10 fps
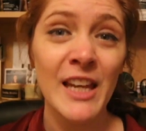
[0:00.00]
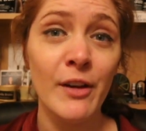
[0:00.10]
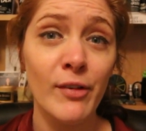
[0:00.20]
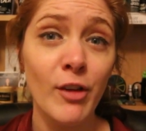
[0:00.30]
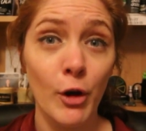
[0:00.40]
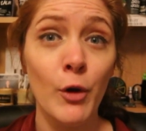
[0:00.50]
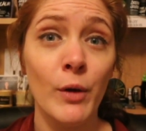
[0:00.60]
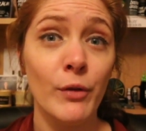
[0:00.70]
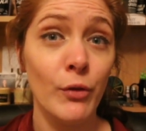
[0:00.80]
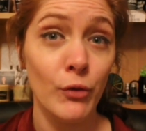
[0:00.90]
It is
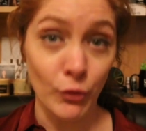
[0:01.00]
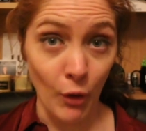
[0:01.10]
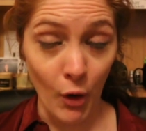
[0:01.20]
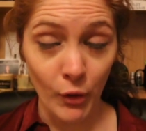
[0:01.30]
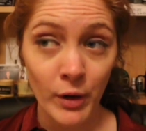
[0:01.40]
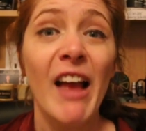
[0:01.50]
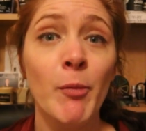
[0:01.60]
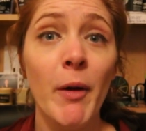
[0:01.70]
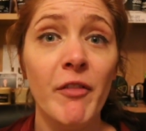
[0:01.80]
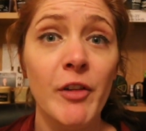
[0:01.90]
so strong. As
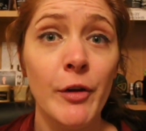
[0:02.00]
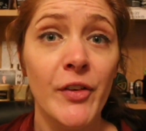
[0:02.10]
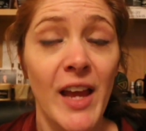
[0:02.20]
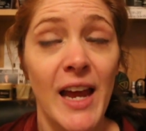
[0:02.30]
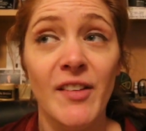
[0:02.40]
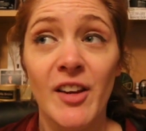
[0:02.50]
my review said,